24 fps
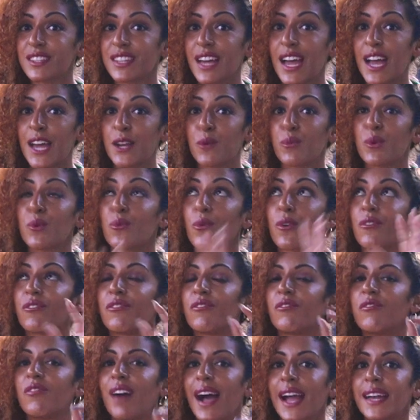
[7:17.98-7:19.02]
done, we were
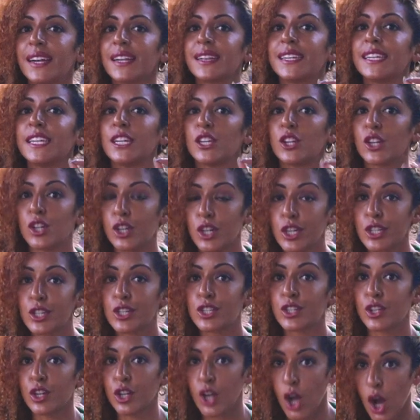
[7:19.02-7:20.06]
finally good
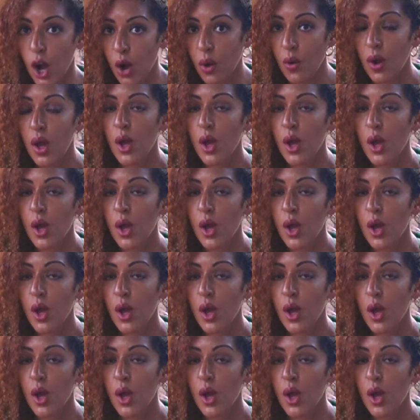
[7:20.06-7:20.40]
to go.